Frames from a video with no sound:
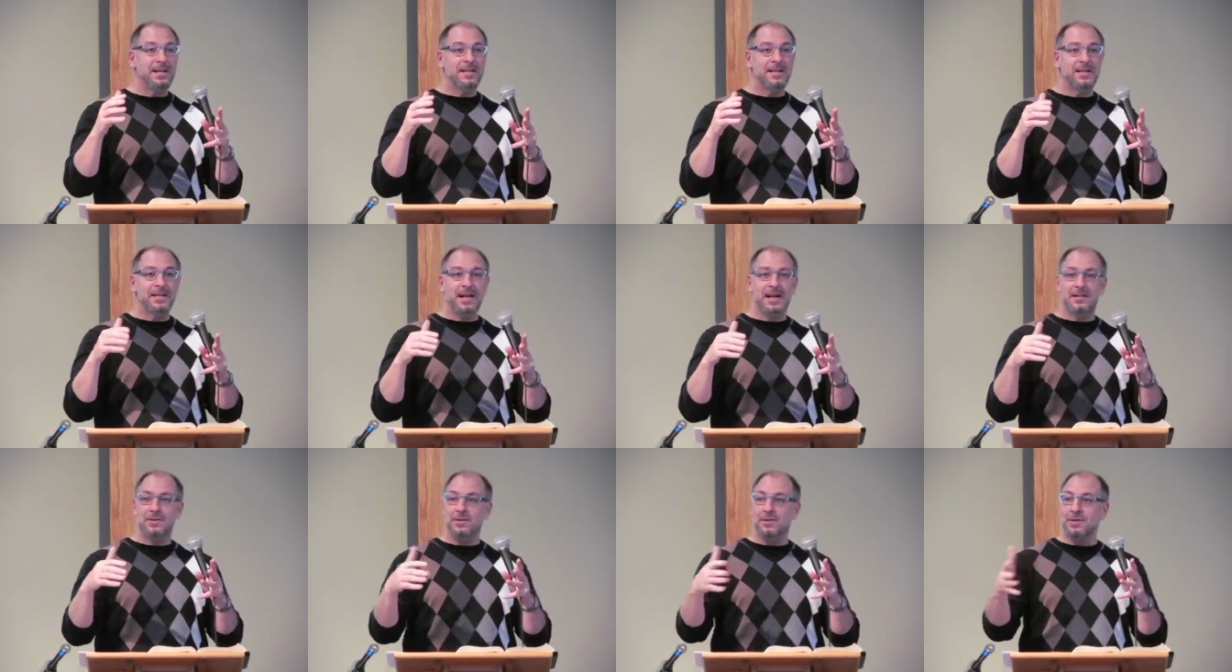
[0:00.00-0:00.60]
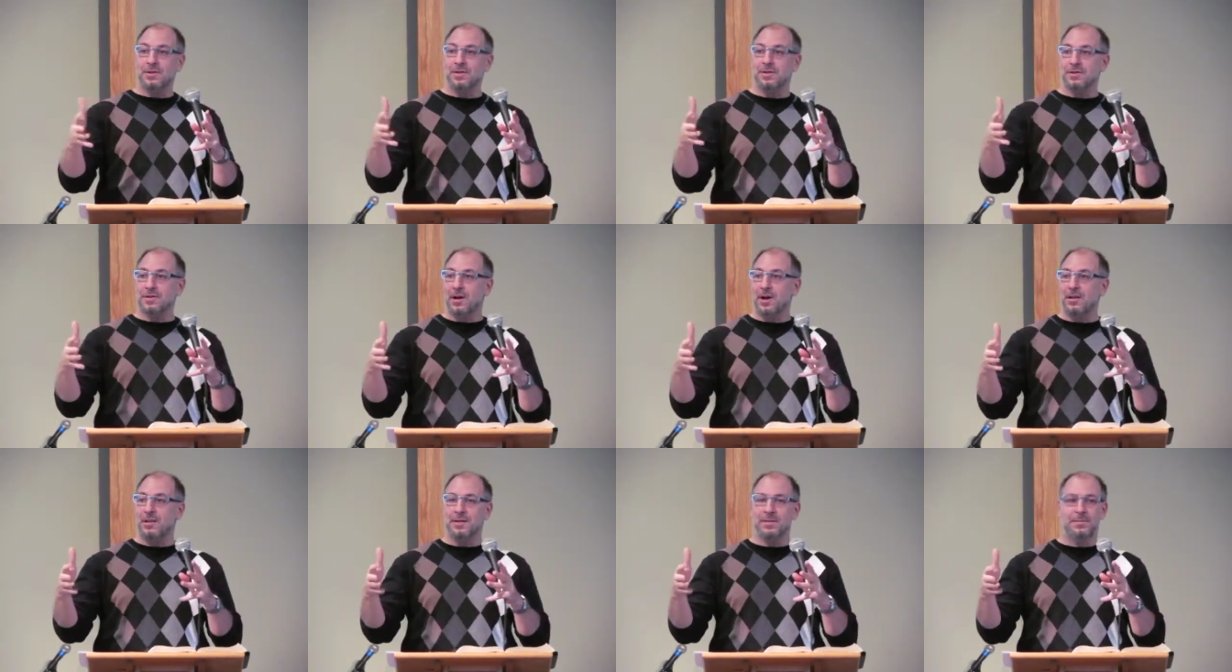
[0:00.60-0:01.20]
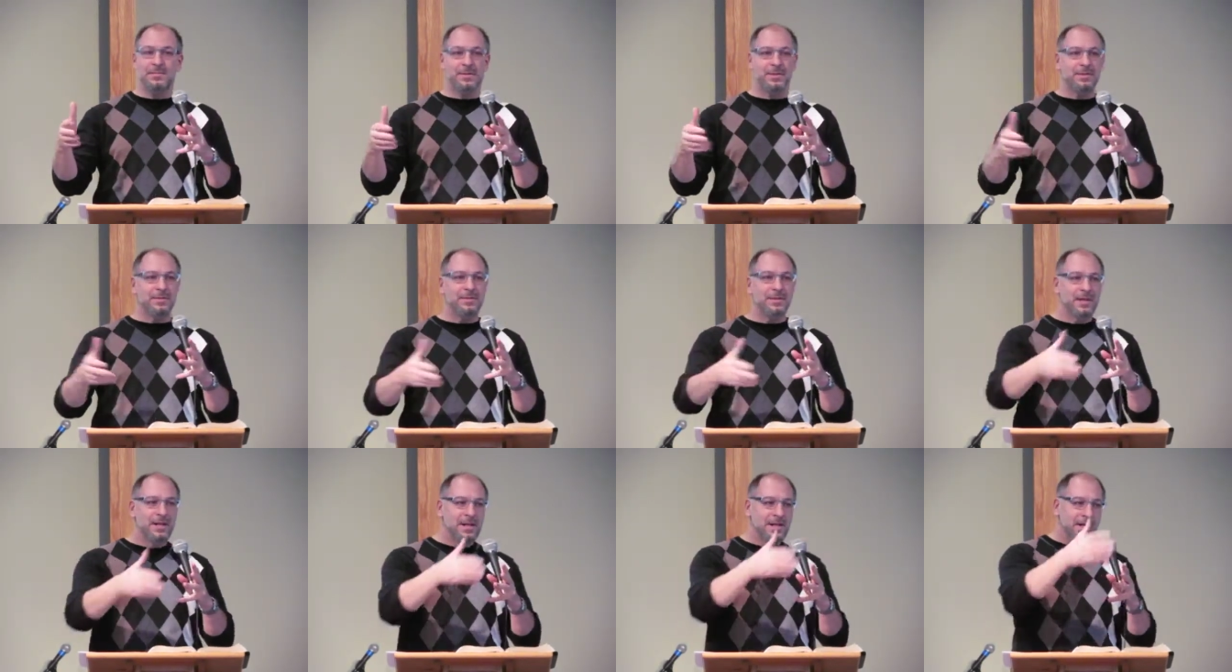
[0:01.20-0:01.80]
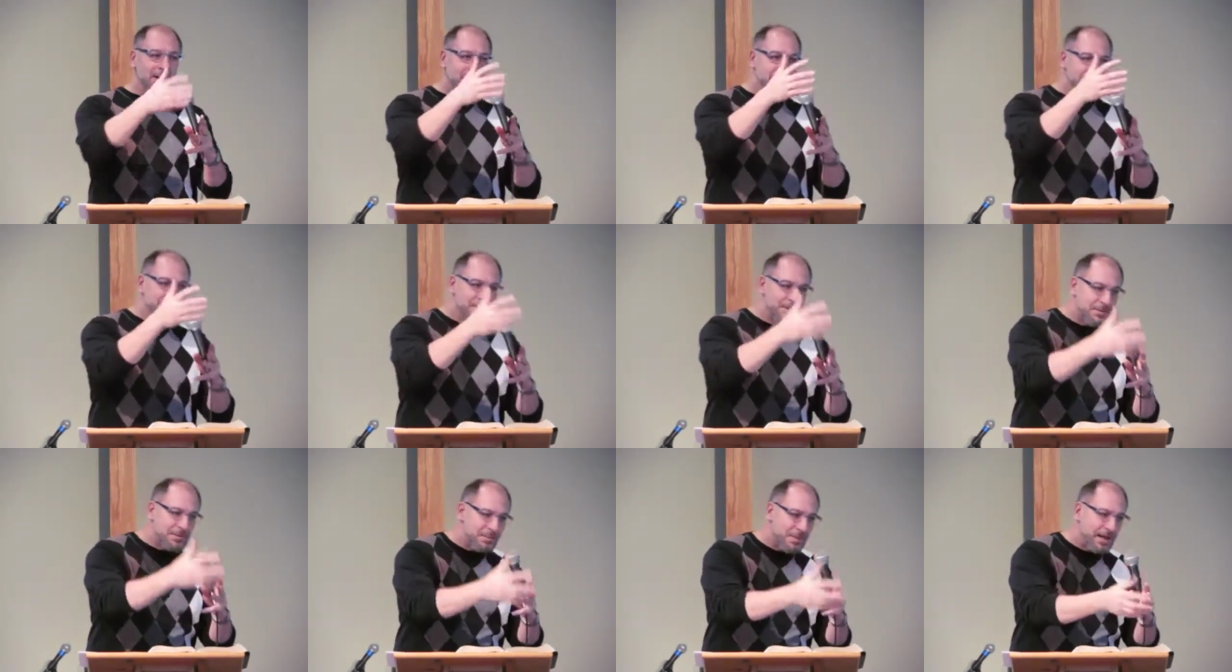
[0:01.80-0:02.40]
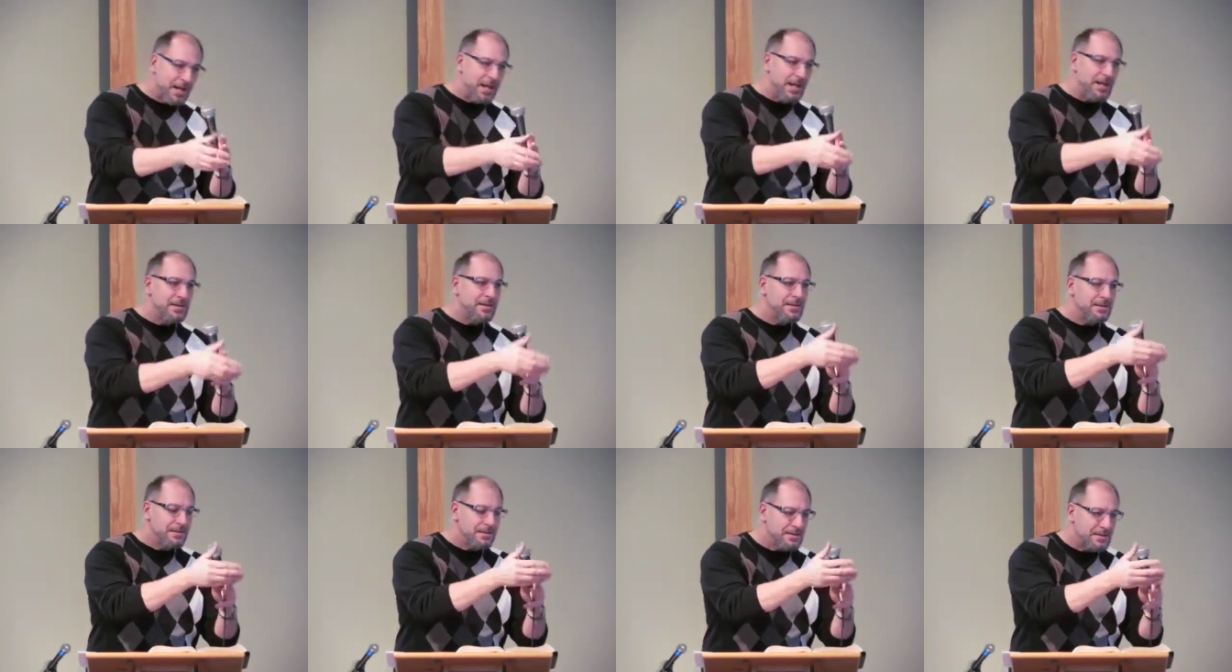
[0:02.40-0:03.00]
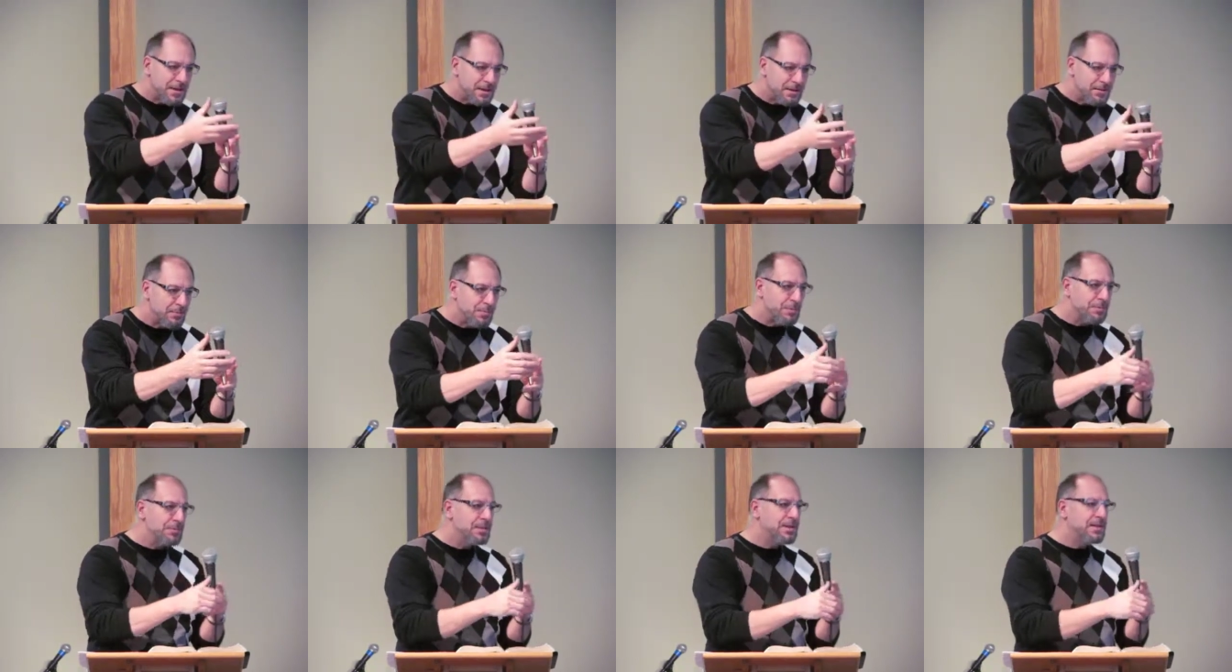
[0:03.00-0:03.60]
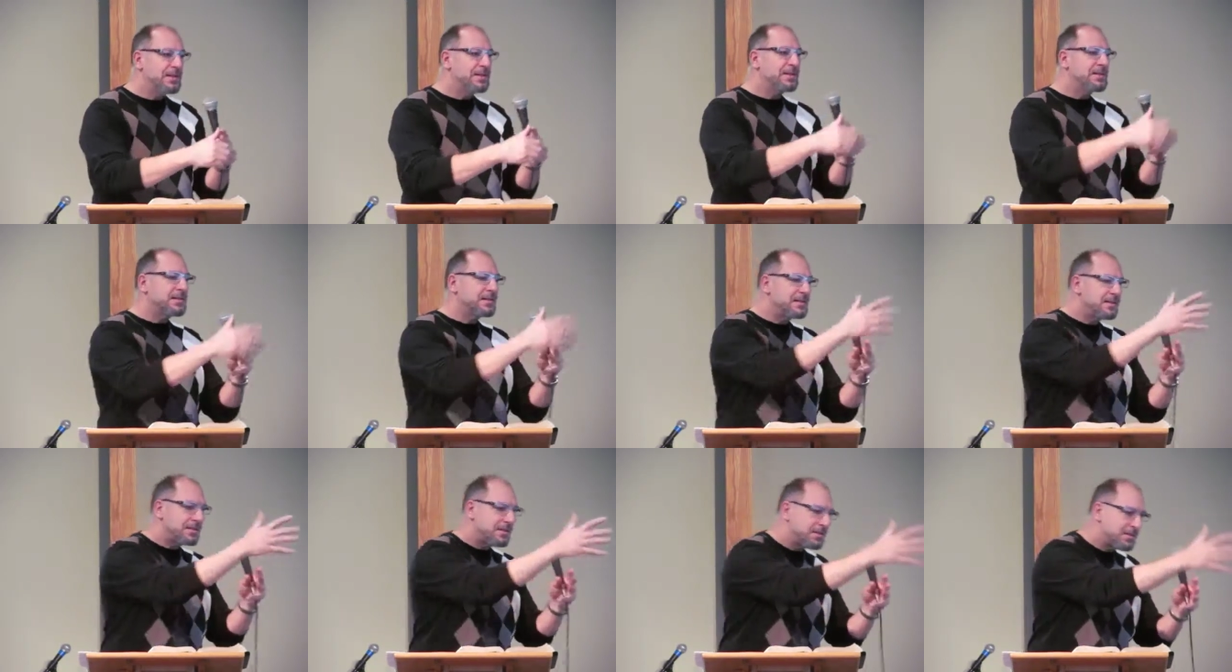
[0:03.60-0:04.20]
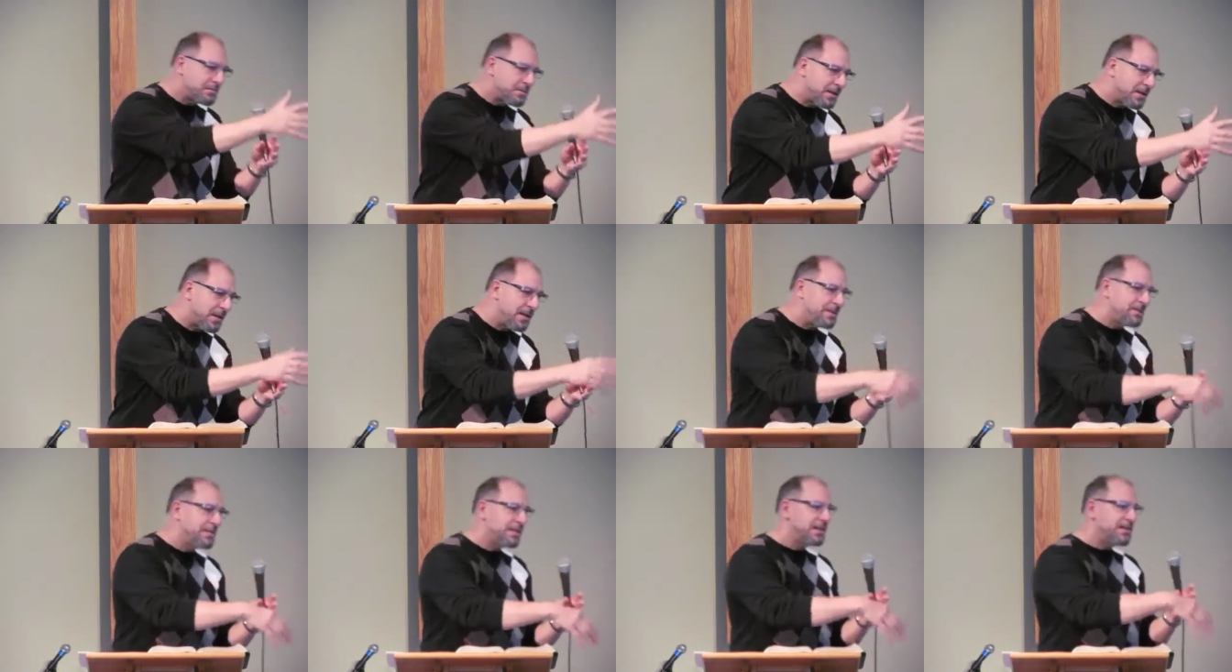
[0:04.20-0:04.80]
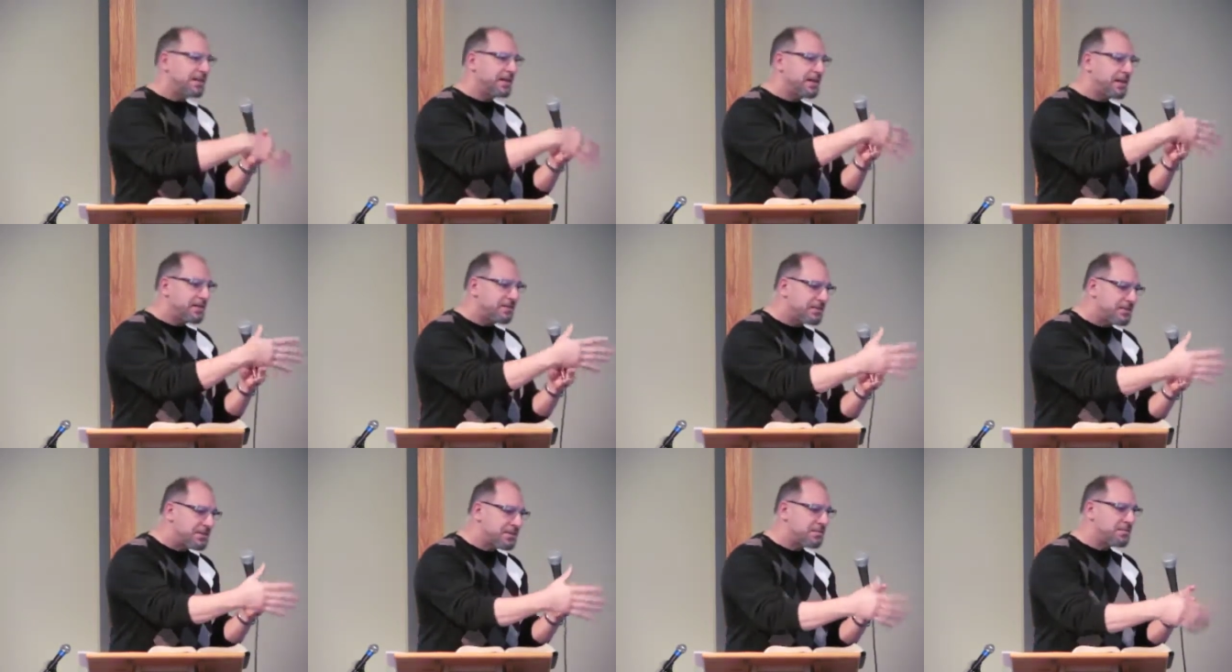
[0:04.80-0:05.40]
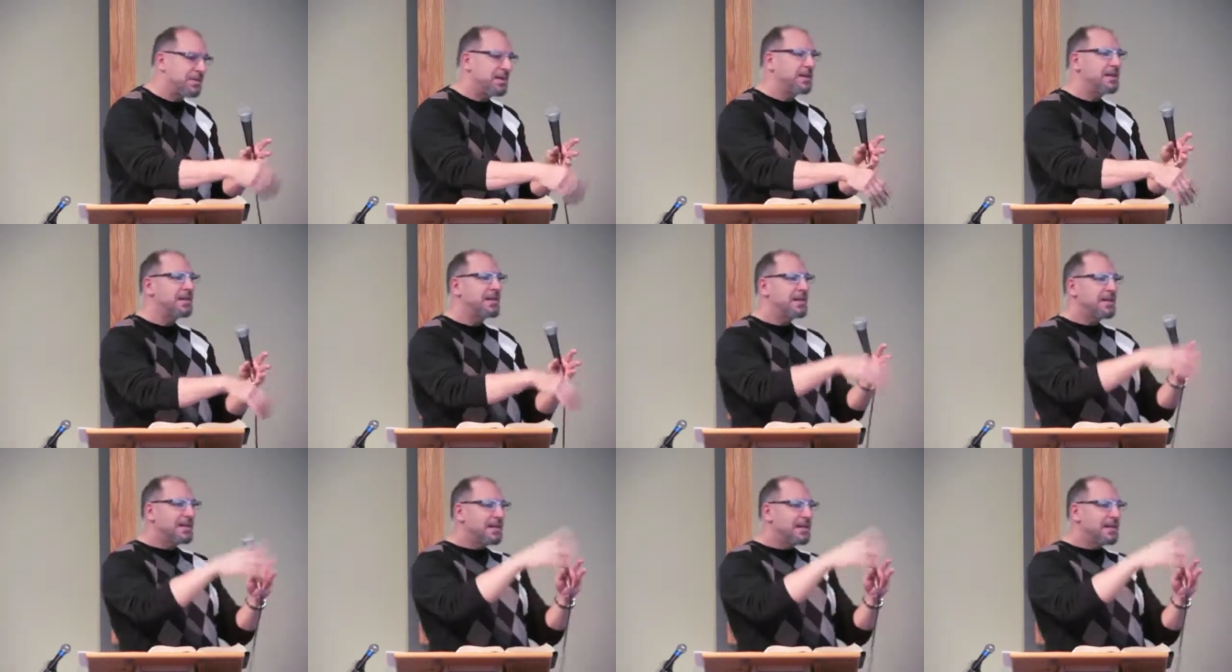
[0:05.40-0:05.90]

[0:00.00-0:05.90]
I think God taught us, taught them, you know, here's this plant, this is how you prune it, this is this plant, you got to take care of it this way.